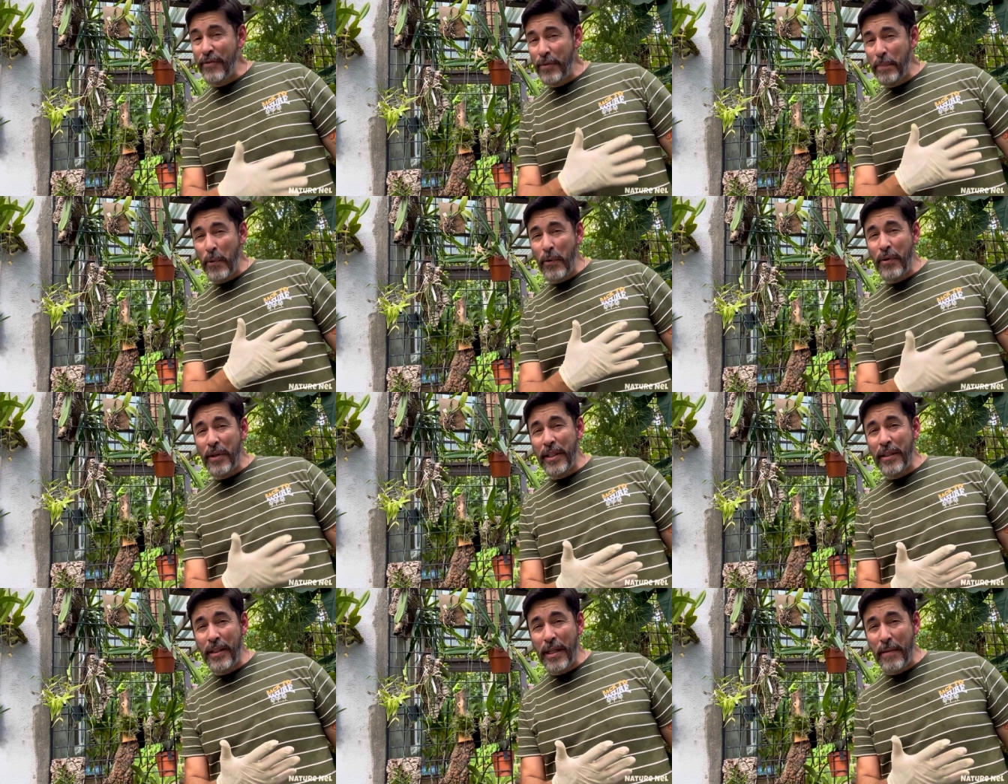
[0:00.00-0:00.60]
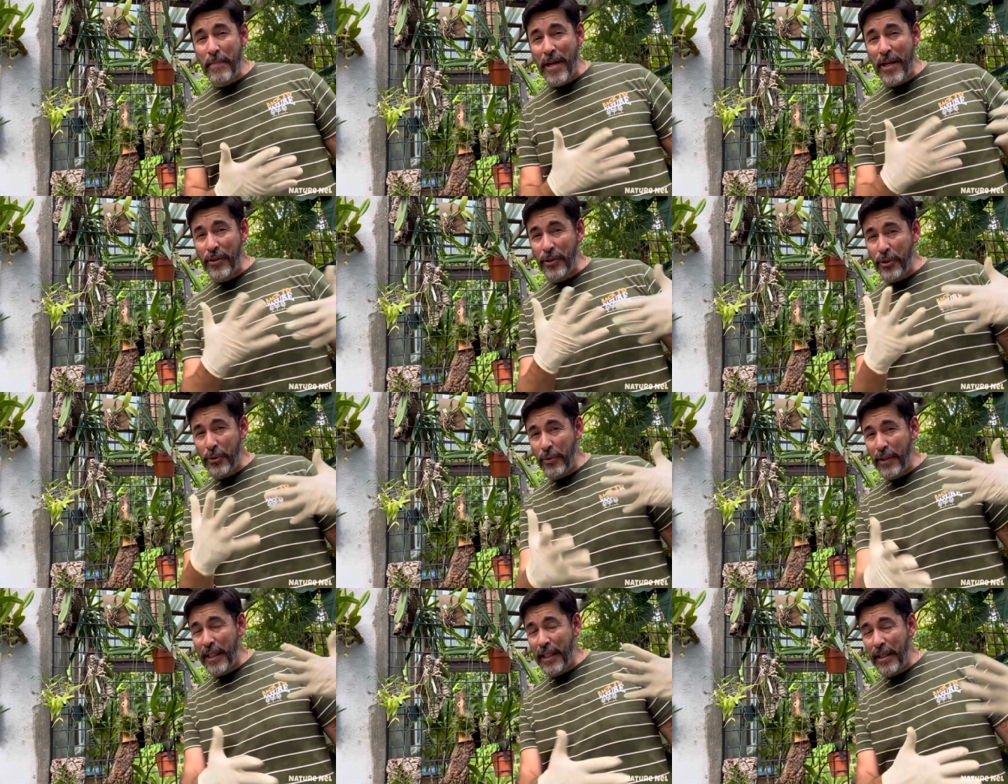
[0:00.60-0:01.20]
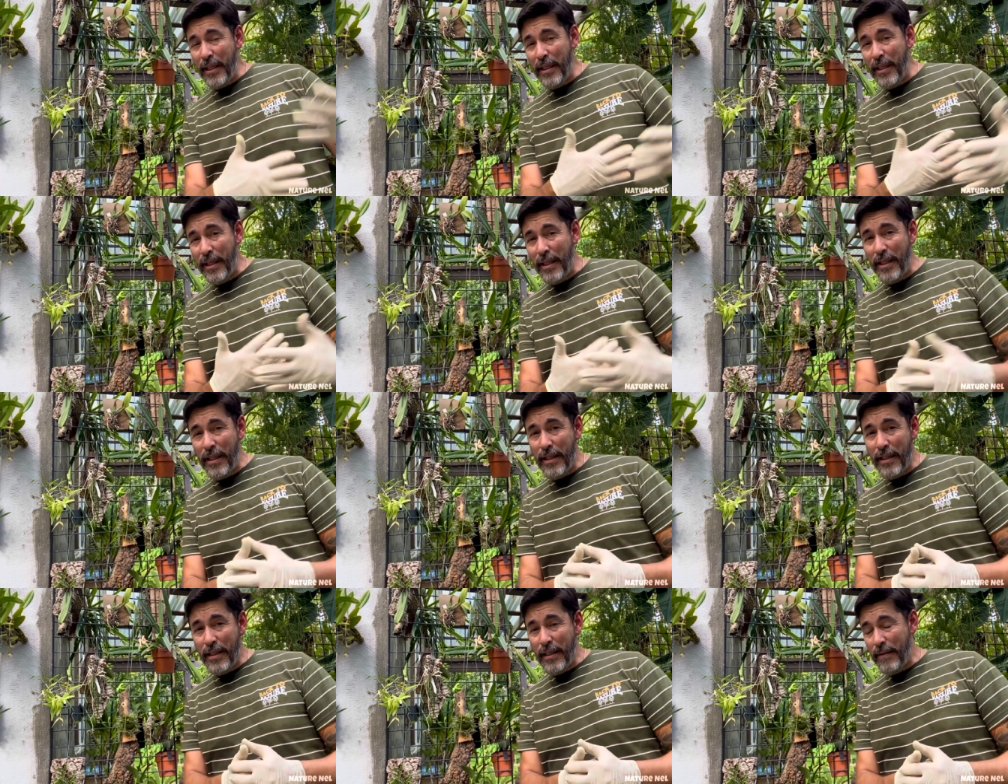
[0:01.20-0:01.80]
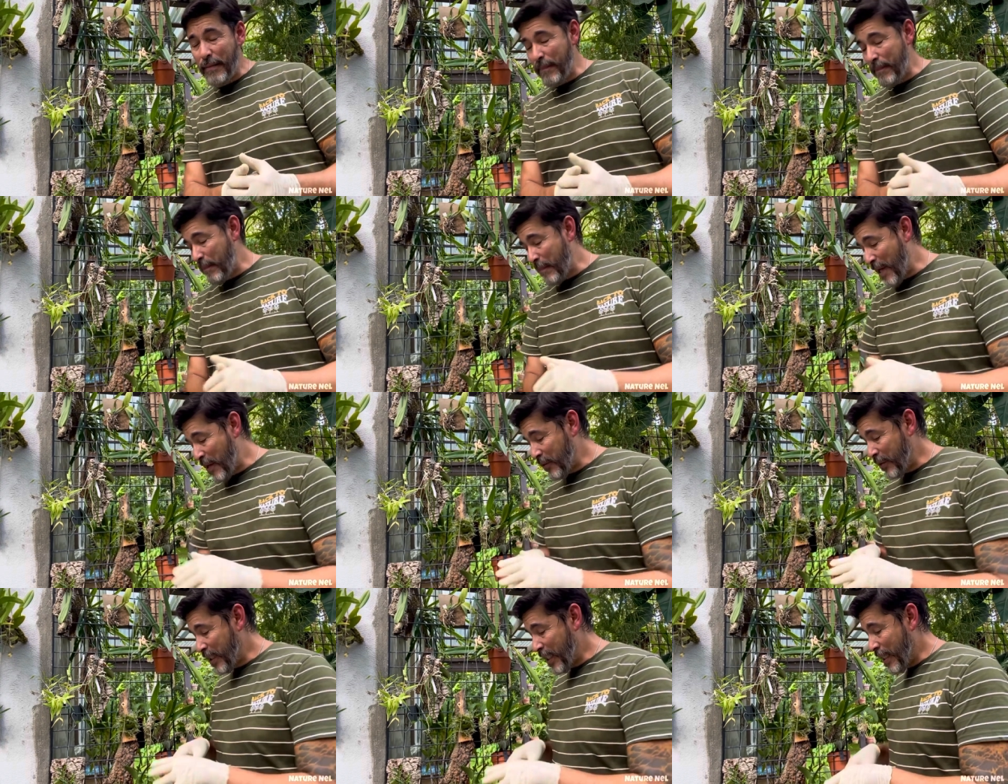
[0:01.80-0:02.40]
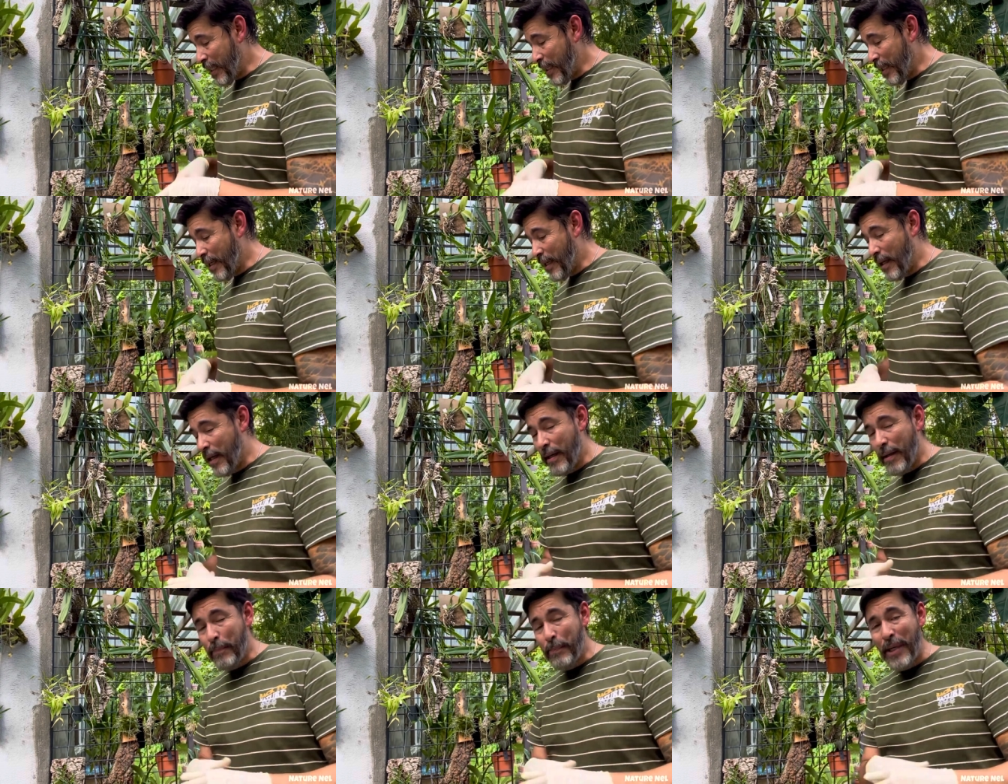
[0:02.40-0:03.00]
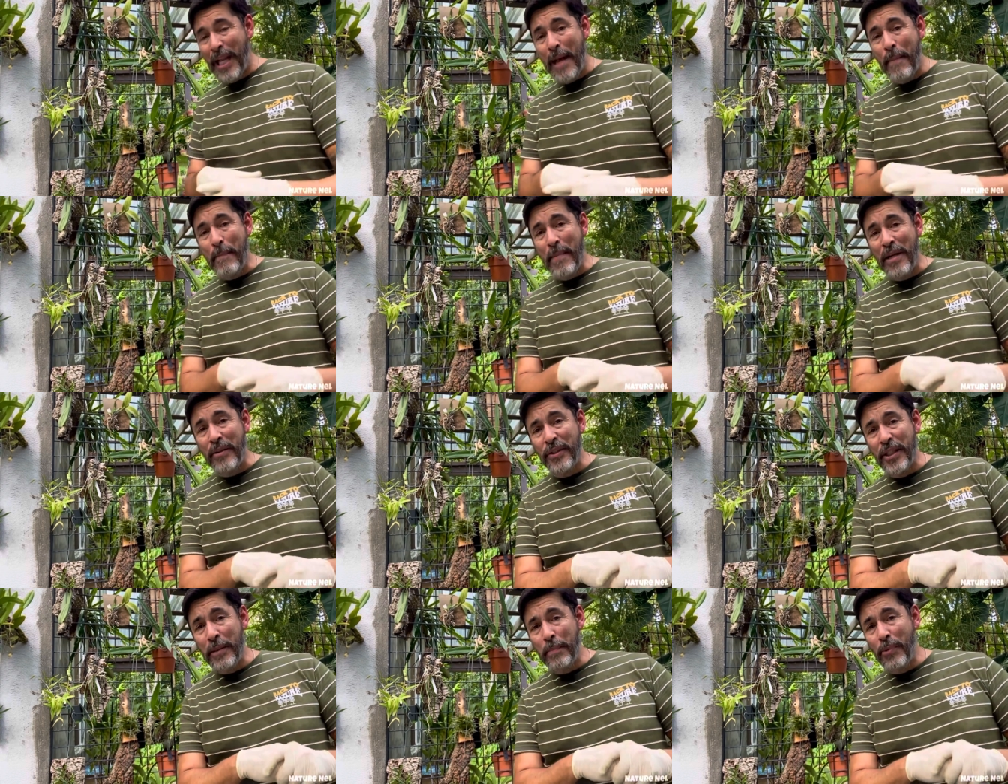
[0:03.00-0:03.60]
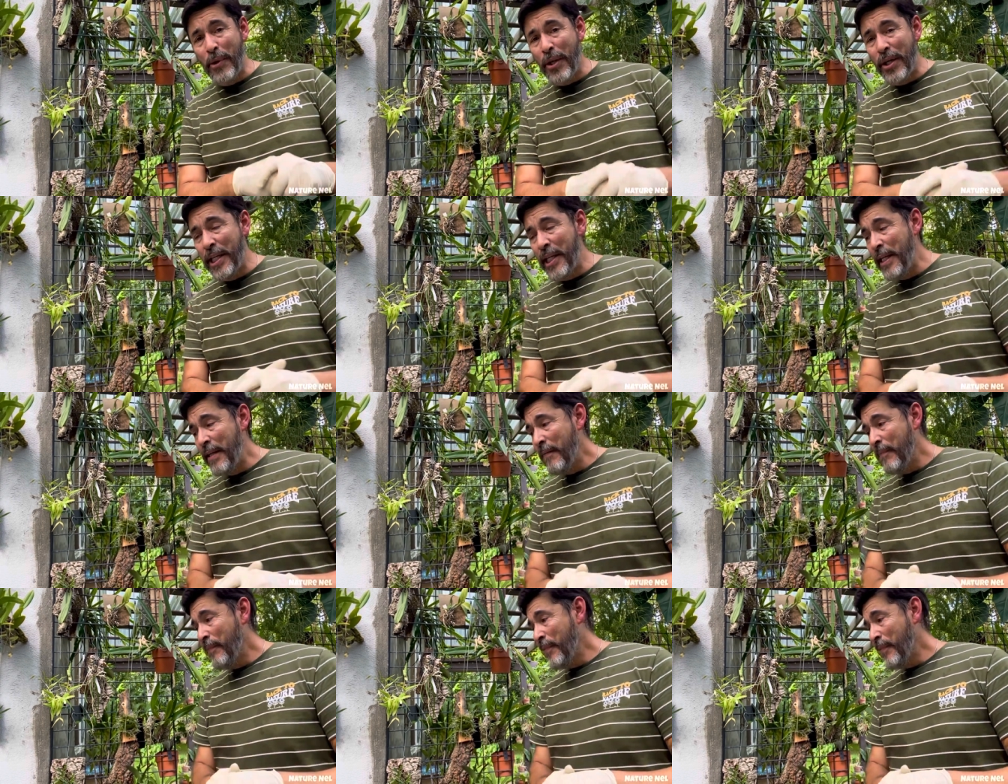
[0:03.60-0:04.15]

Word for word: spoken about doing a, a mounting, plant mounting party.